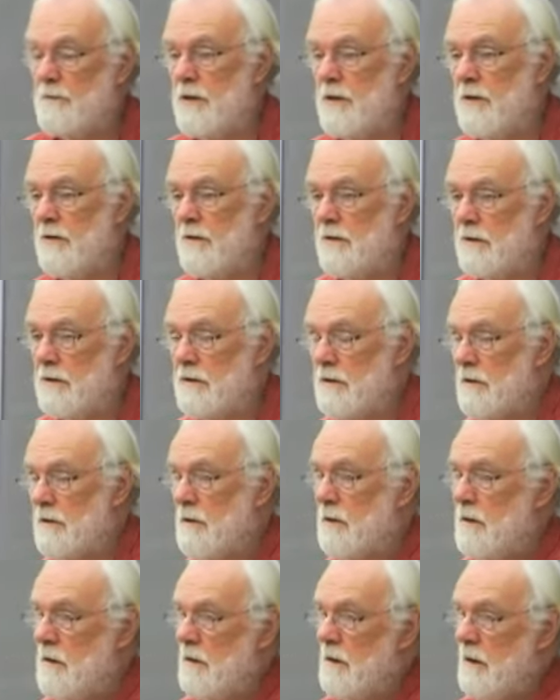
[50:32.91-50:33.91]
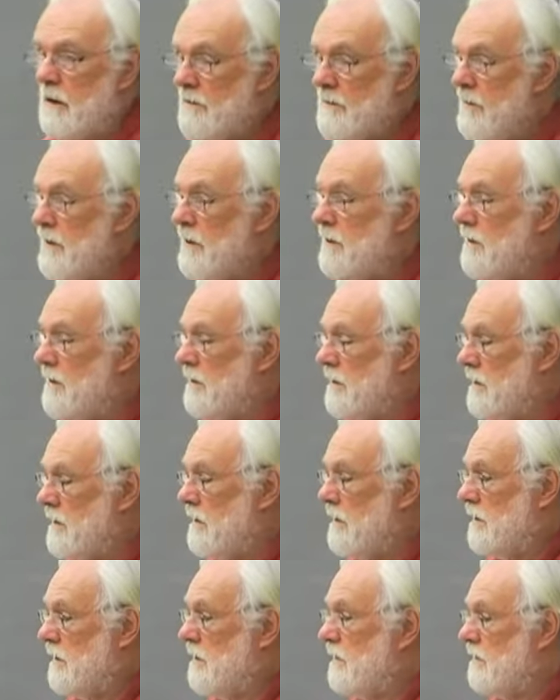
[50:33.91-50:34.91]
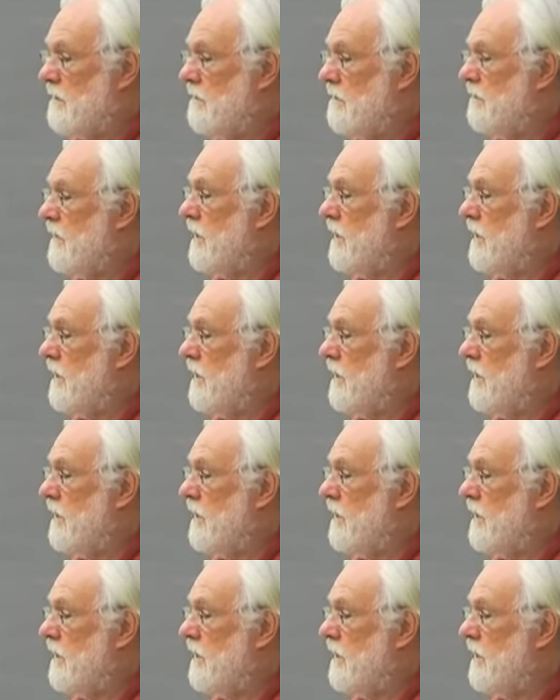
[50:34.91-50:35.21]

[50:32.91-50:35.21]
period immediately